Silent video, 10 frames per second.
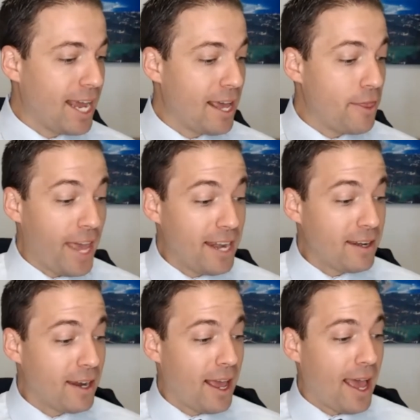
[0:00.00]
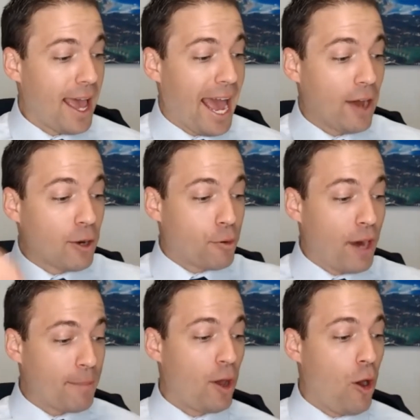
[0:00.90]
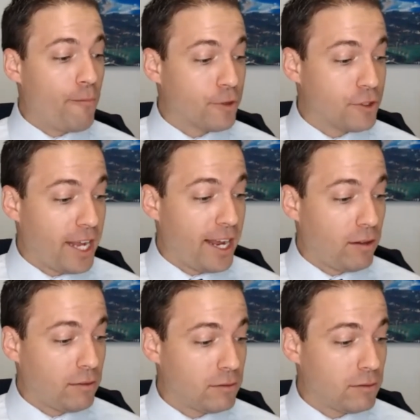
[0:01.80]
Then how to prep a home for sale.